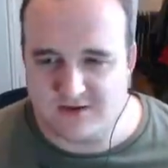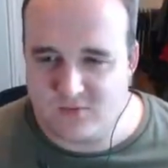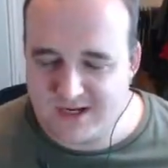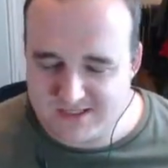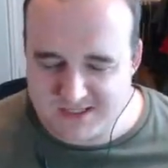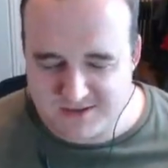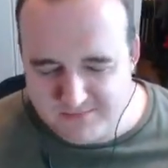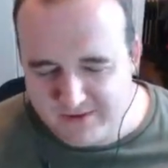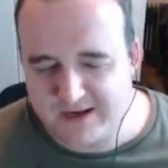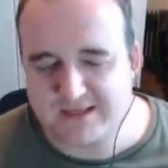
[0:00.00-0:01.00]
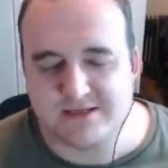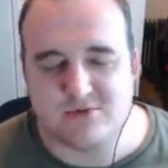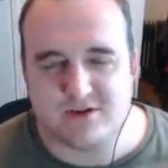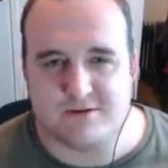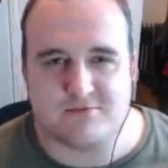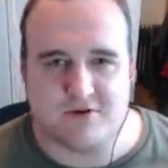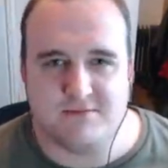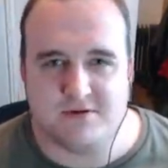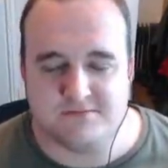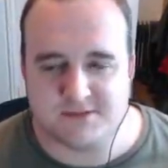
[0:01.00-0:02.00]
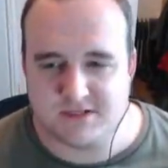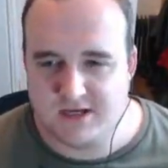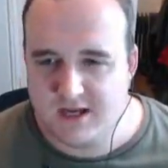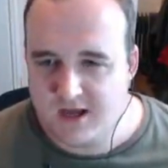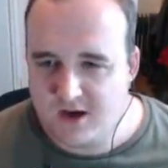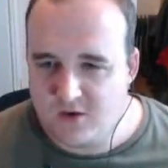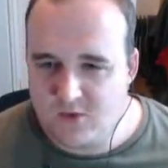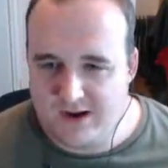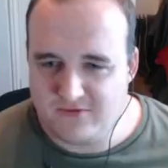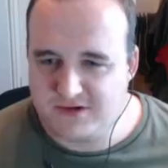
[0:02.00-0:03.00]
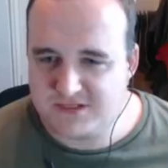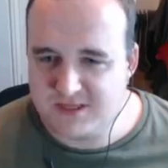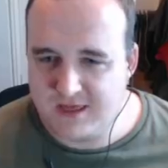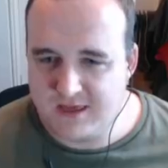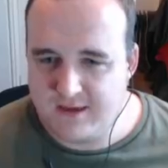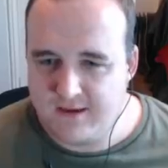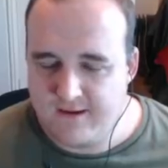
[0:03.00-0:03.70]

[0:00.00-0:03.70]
Where's the stability with our premiums? Where is the